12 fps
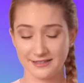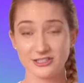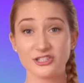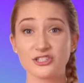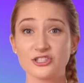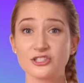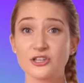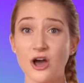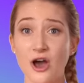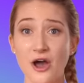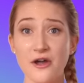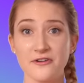
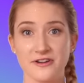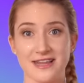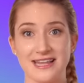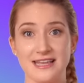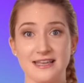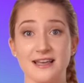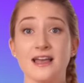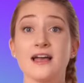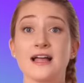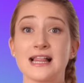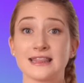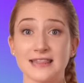Sorry.
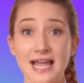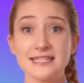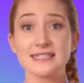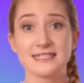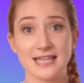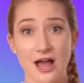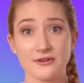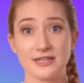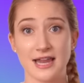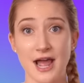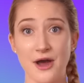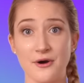Let's sound it
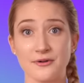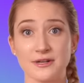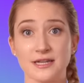out.